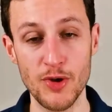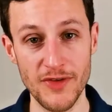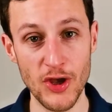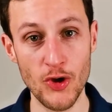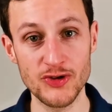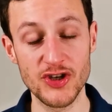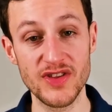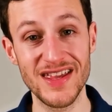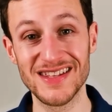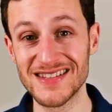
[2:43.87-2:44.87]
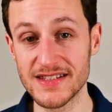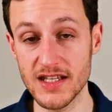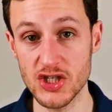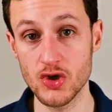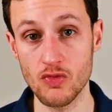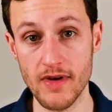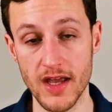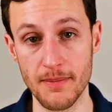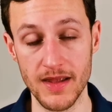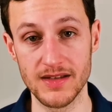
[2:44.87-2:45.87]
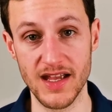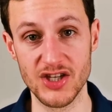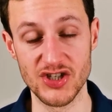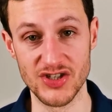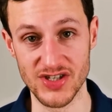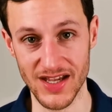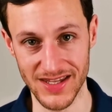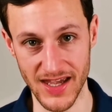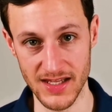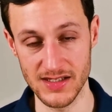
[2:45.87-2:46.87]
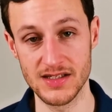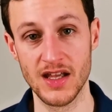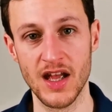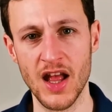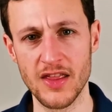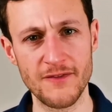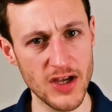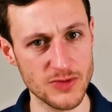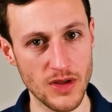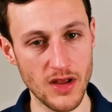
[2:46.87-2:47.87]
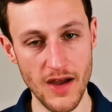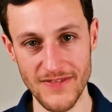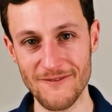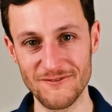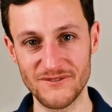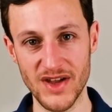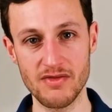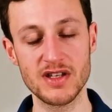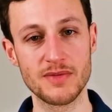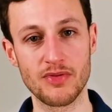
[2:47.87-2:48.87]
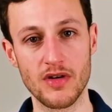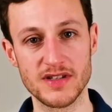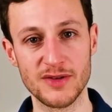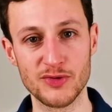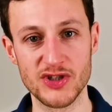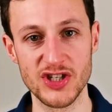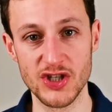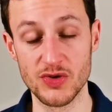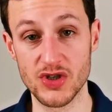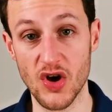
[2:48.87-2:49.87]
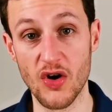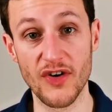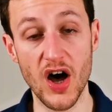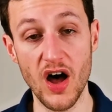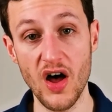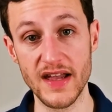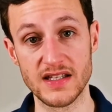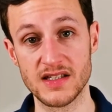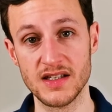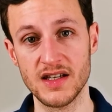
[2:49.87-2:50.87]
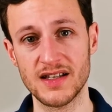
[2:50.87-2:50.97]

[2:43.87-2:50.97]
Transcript: Moving on to the conditional recommendations against, the first one that I found very surprising was the use of ice.